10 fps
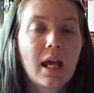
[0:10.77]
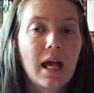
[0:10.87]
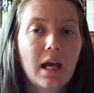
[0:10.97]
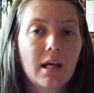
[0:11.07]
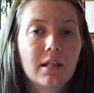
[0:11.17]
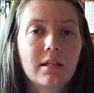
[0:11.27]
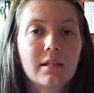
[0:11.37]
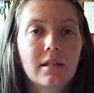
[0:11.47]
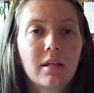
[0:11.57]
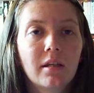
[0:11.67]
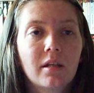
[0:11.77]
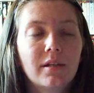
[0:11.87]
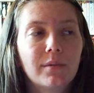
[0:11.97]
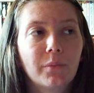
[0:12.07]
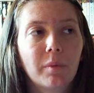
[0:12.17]
and
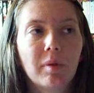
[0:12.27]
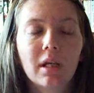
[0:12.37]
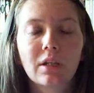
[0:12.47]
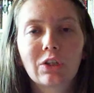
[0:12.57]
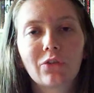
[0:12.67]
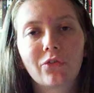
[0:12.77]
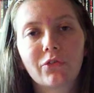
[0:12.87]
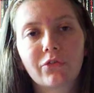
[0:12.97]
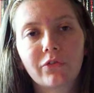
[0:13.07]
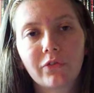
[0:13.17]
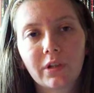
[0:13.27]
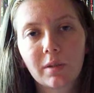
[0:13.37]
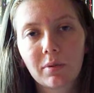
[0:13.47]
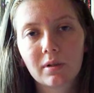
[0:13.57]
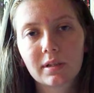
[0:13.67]
we pick three
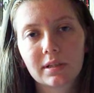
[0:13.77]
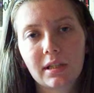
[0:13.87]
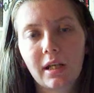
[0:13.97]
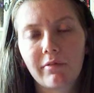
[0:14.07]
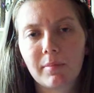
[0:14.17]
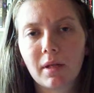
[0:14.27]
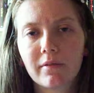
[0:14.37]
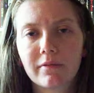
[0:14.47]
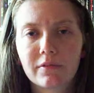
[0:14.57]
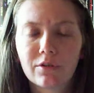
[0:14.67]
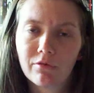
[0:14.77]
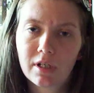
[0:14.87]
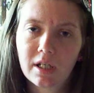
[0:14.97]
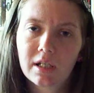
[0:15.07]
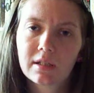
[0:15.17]
books every month to
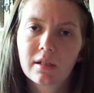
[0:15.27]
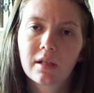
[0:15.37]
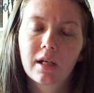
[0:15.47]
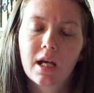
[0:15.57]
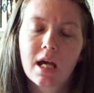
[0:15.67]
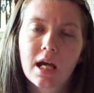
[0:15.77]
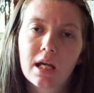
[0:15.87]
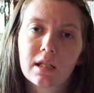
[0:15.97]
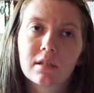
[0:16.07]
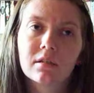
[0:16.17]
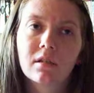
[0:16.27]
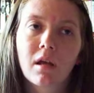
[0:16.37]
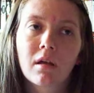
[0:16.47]
read, and